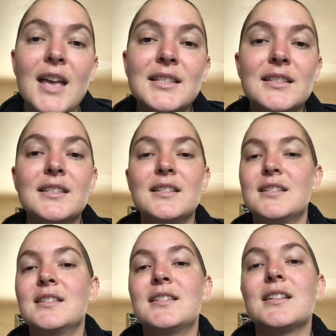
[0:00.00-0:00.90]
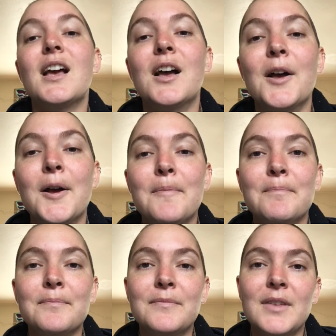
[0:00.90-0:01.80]
essences
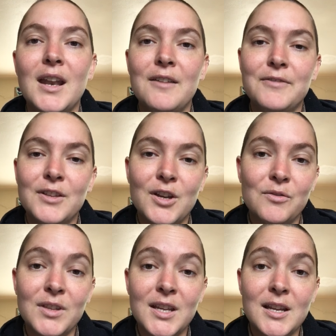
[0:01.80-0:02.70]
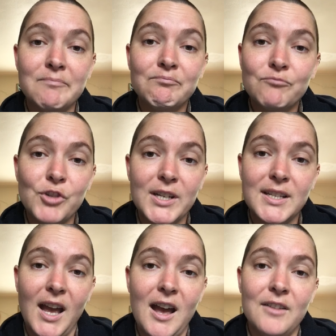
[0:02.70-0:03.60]
that I feel are really great to
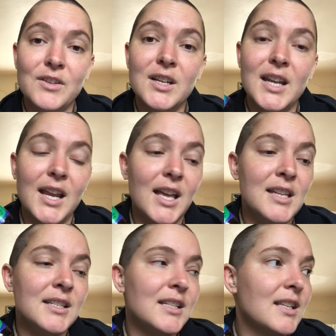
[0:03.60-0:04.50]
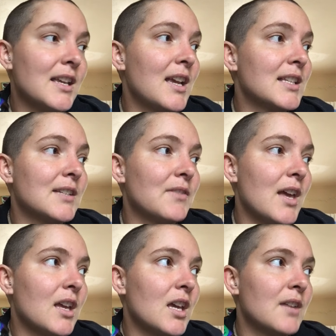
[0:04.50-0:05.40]
have on hand in the case of
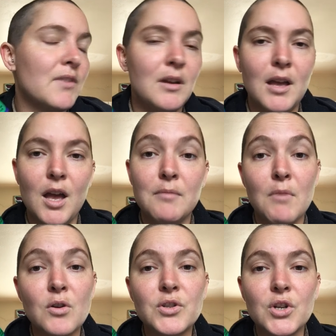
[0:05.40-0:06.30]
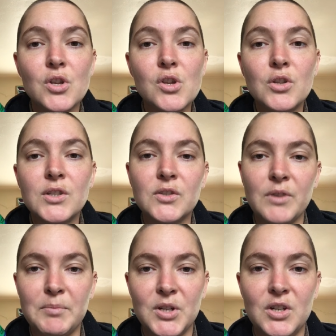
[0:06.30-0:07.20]
like kind of a emotional
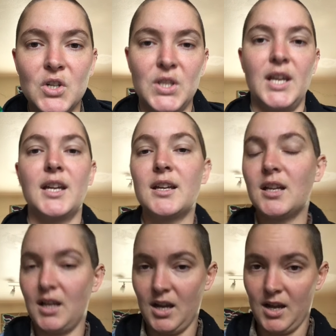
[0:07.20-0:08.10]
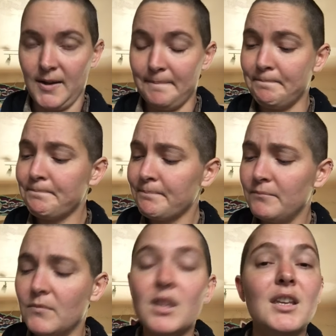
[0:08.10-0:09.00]
disruption, or like
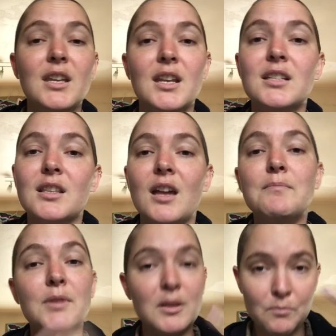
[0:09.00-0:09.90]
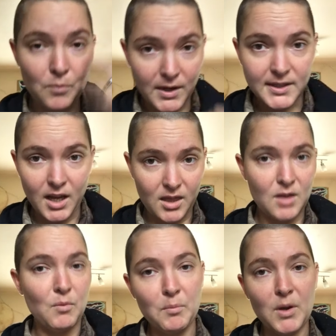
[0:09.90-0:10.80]
really needing to like be present in the
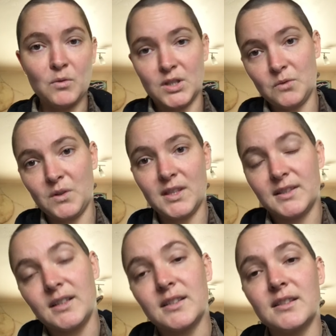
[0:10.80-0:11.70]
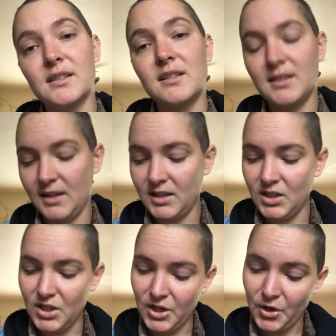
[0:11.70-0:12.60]
moment, which is what this essence is designed to
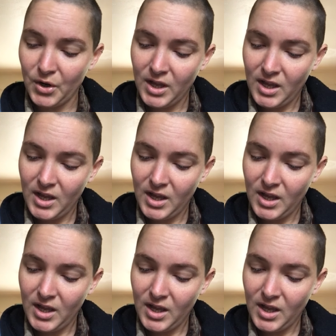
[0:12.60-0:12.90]
do.